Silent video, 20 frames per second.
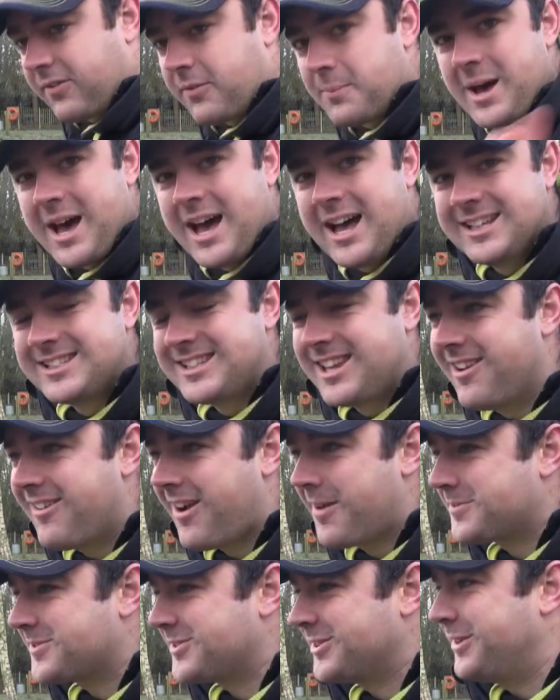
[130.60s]
for my hands. They're
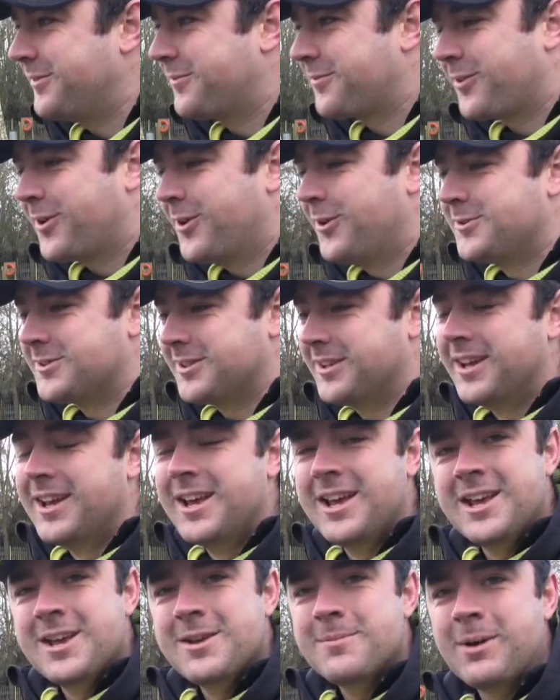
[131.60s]
absolutely frozen.
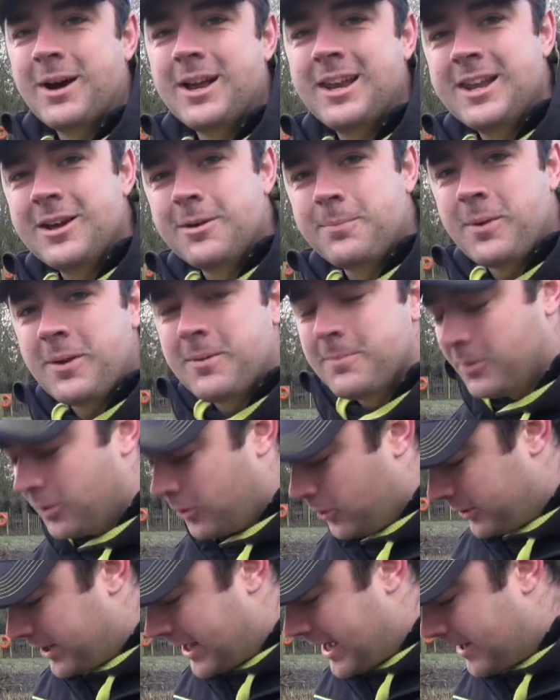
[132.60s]
But a little bit
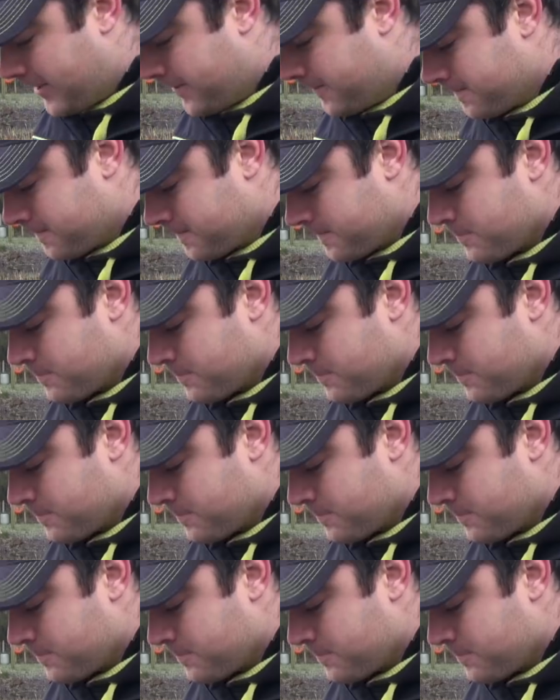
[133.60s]
more now